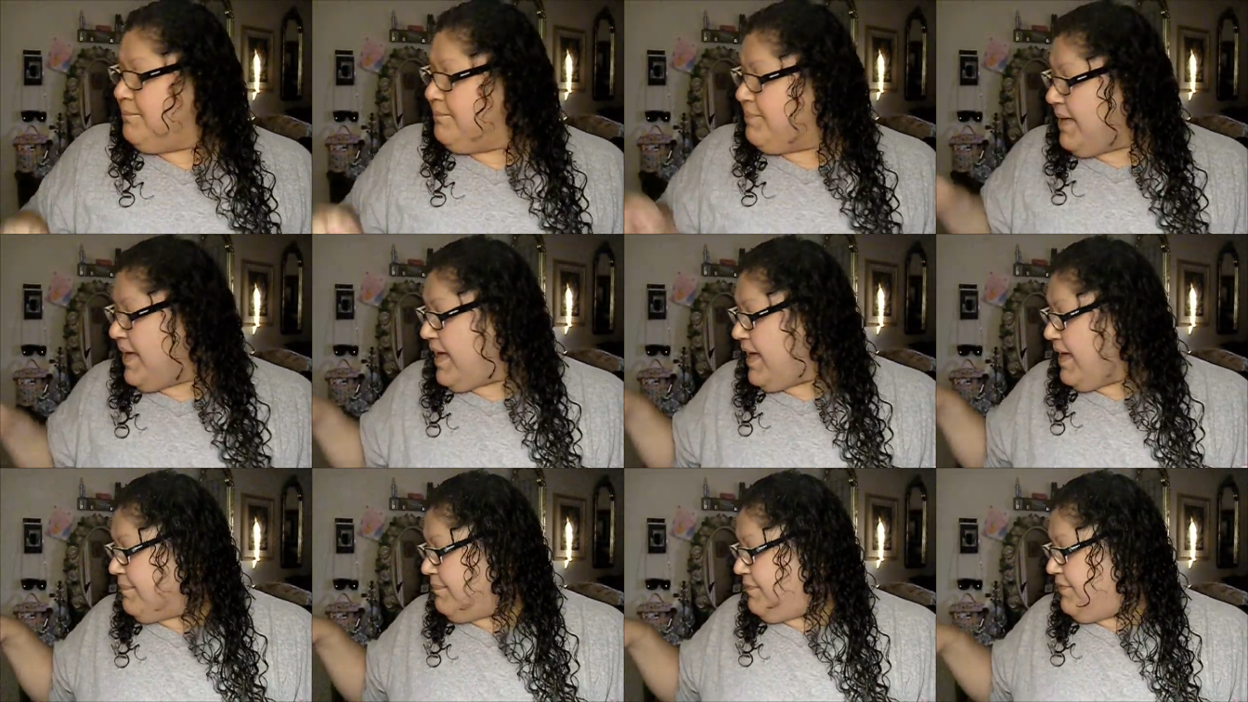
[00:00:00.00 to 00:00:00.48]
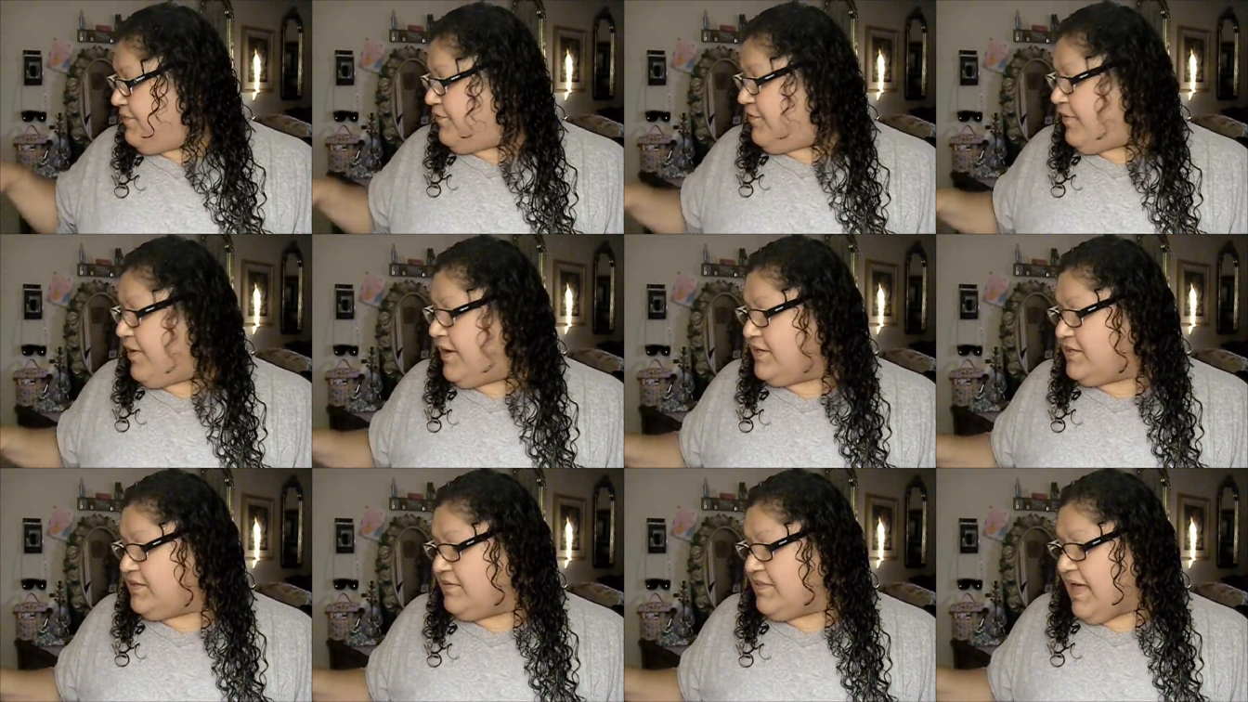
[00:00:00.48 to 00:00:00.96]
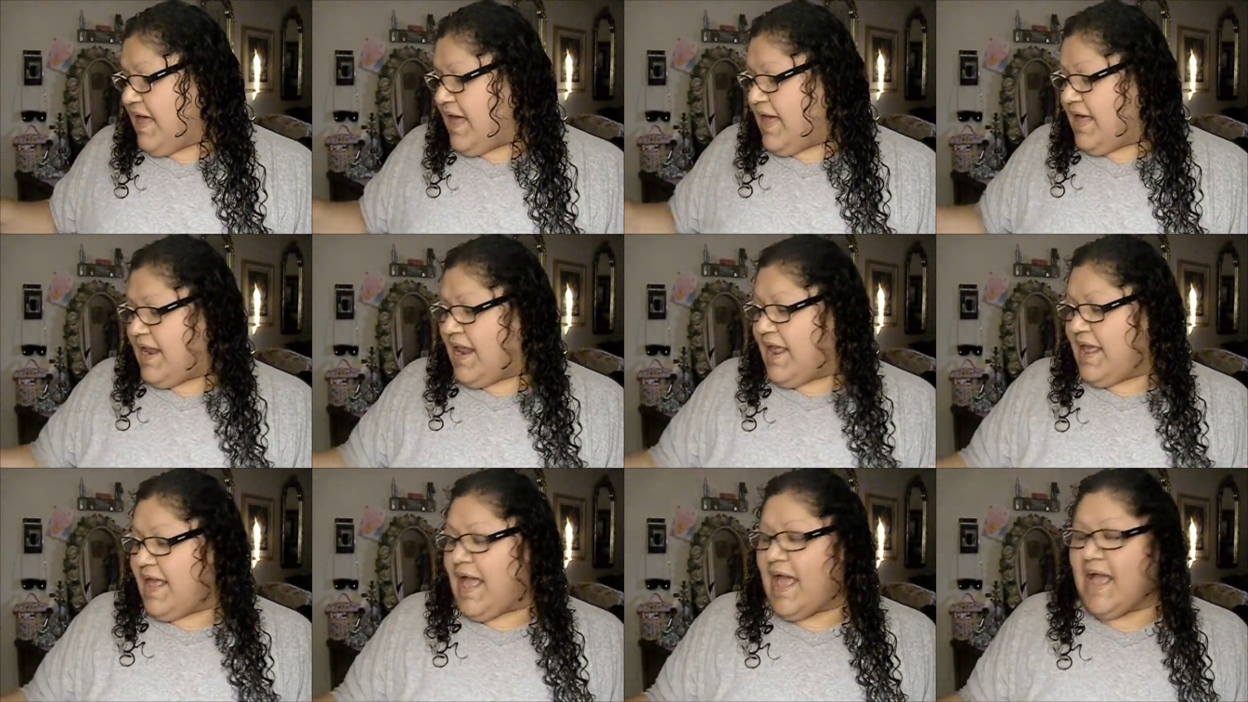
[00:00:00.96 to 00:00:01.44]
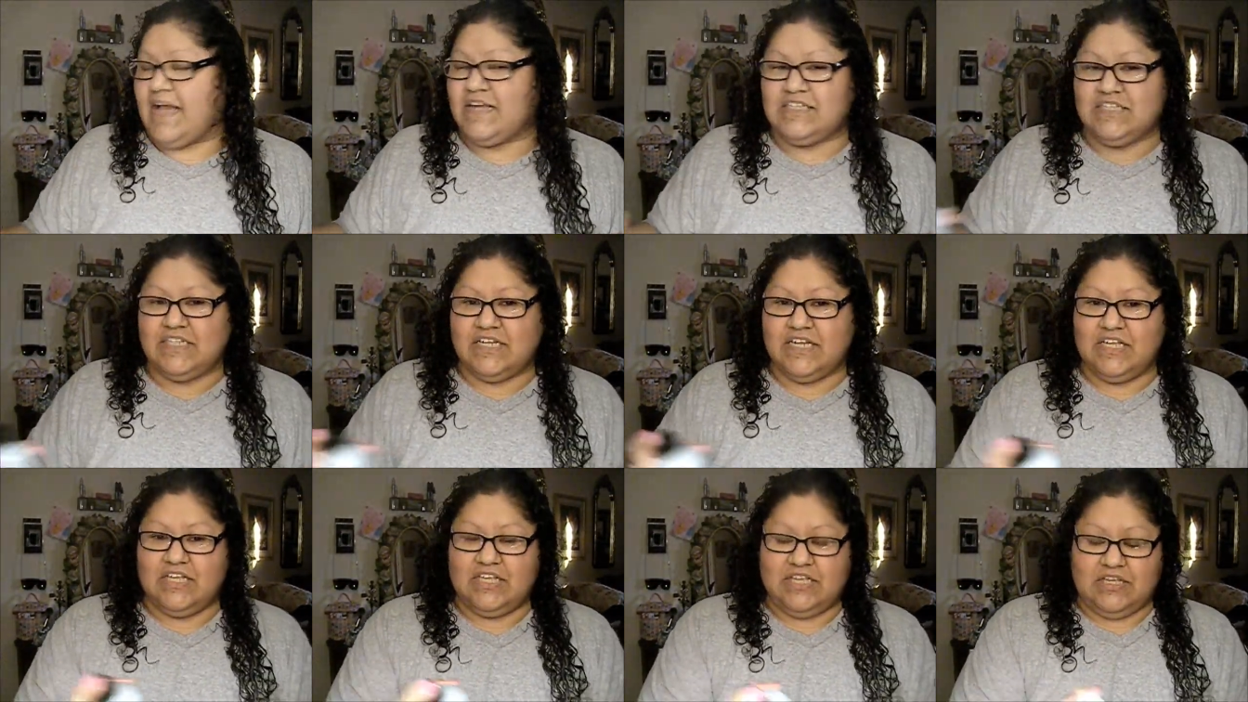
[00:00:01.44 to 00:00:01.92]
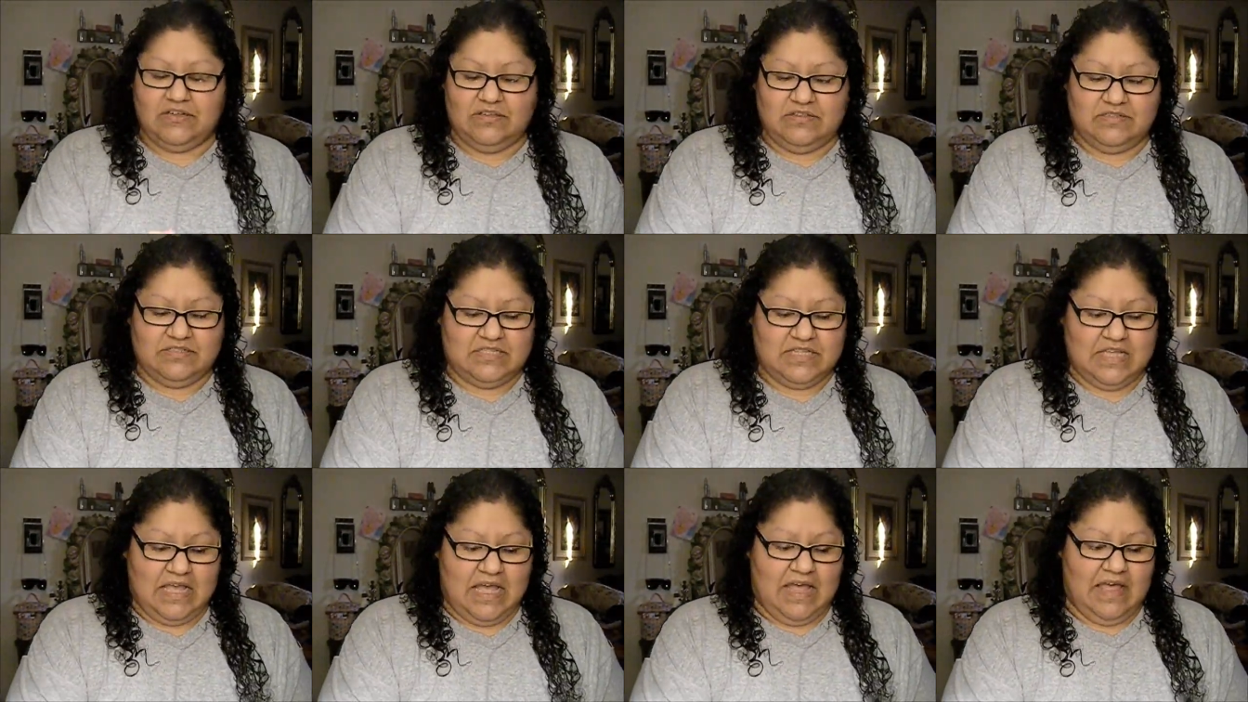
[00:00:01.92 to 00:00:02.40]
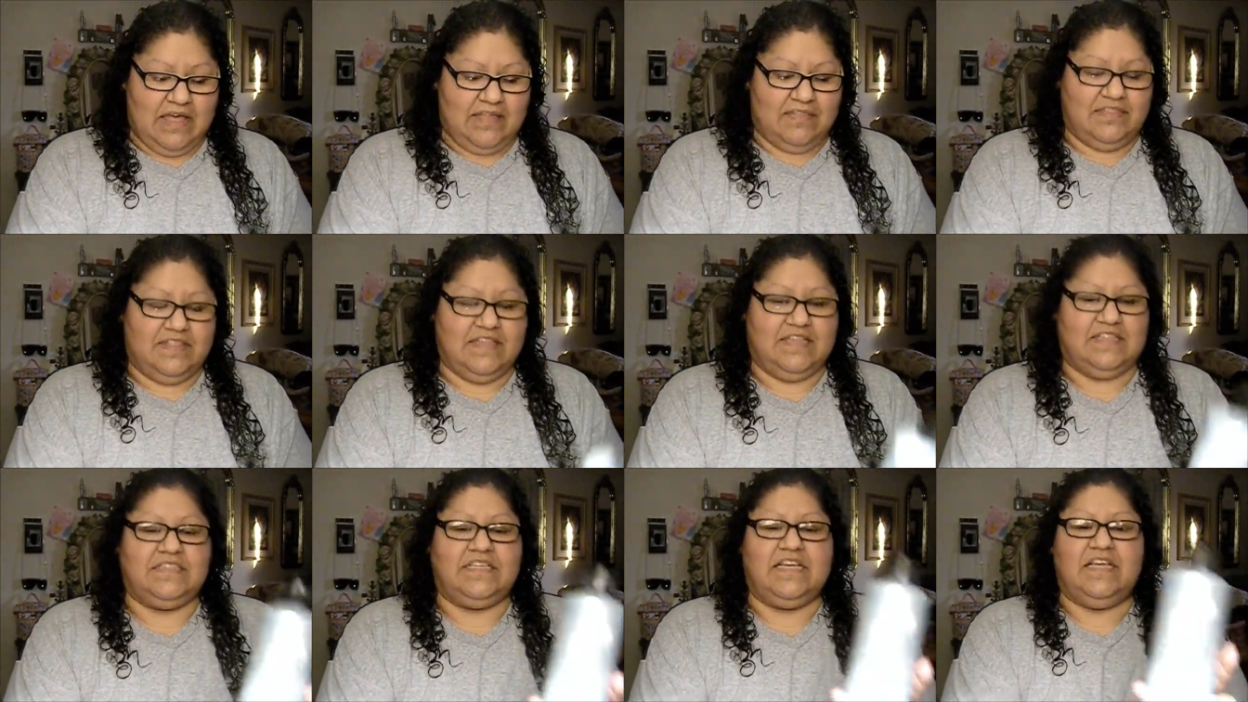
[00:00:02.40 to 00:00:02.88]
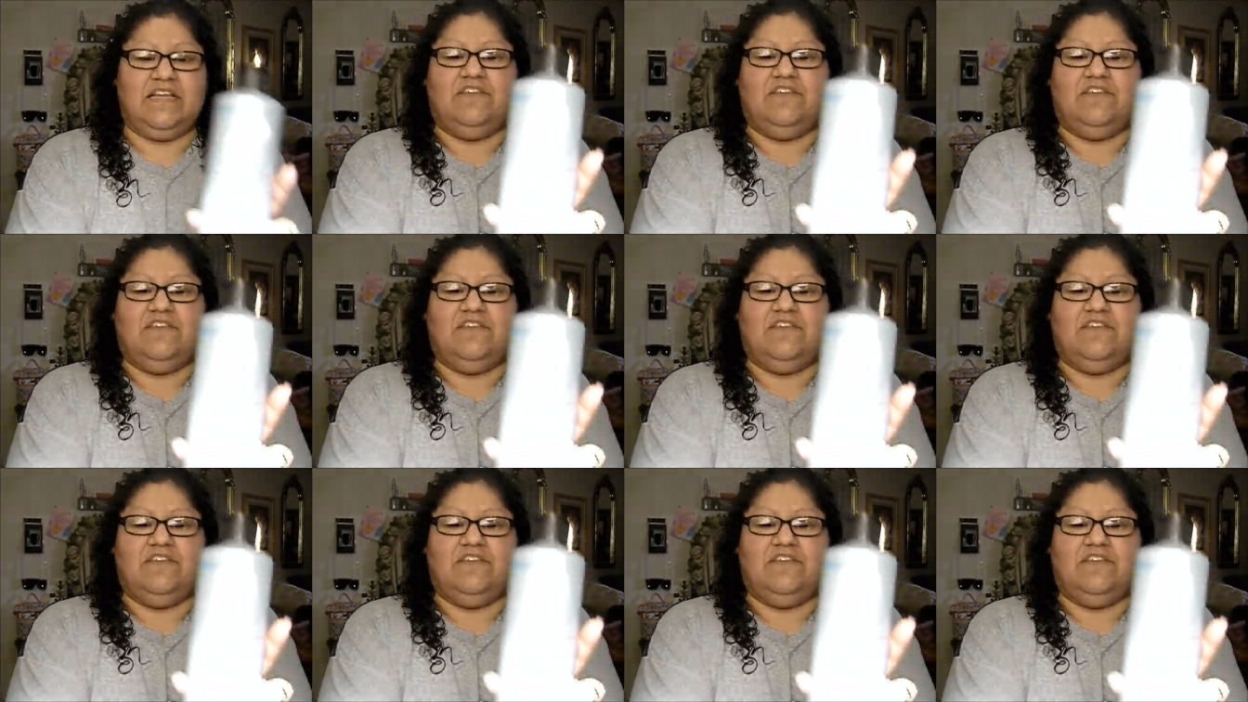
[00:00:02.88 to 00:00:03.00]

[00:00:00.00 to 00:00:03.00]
But before I do that, I actually use this